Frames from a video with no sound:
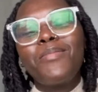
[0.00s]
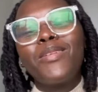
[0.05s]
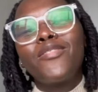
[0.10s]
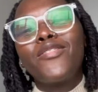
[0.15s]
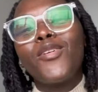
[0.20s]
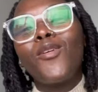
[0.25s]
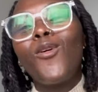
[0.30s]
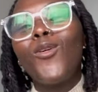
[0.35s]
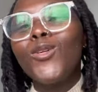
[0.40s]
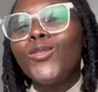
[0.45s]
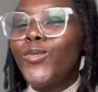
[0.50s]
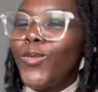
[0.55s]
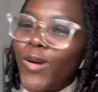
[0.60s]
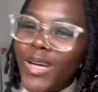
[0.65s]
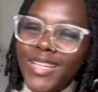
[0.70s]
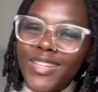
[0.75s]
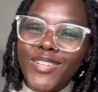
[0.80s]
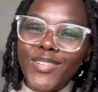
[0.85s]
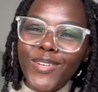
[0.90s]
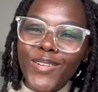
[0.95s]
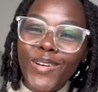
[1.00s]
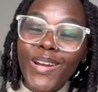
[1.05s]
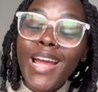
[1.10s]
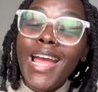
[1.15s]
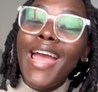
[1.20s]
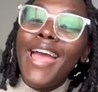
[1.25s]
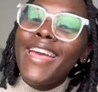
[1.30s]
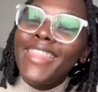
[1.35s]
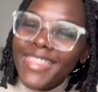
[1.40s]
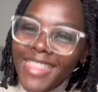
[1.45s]
And if you're already do,
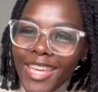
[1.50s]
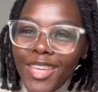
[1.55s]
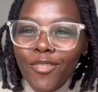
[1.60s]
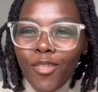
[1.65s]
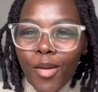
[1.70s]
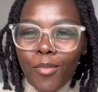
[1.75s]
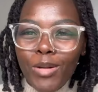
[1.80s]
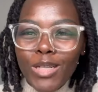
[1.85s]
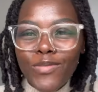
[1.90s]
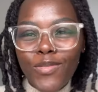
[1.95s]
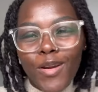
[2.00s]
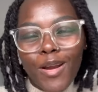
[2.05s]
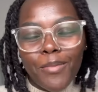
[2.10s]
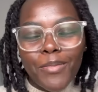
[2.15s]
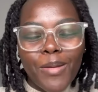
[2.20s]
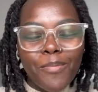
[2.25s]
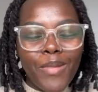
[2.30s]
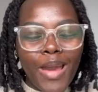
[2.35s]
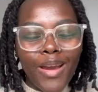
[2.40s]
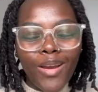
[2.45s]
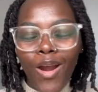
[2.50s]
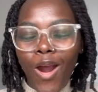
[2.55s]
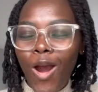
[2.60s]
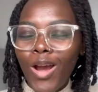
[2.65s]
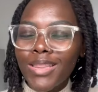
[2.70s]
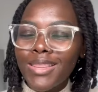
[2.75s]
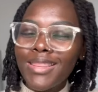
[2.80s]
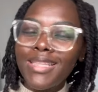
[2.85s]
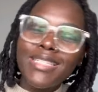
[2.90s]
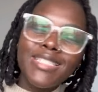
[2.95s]
thank you very much for coming back
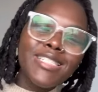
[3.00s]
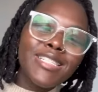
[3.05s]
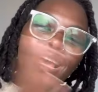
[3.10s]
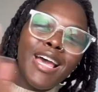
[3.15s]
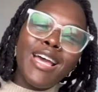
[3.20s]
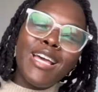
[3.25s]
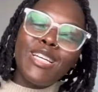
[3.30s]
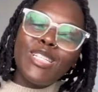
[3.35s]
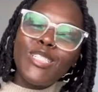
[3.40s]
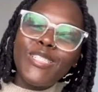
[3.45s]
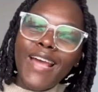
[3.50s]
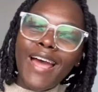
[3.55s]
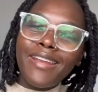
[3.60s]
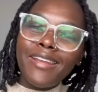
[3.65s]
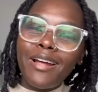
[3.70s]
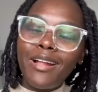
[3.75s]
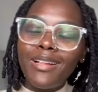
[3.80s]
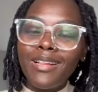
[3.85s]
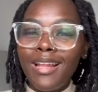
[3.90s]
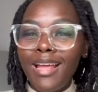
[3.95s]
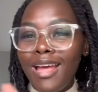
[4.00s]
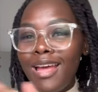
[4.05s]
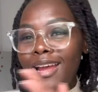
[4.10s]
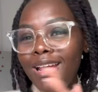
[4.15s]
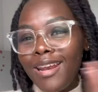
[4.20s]
on this channel,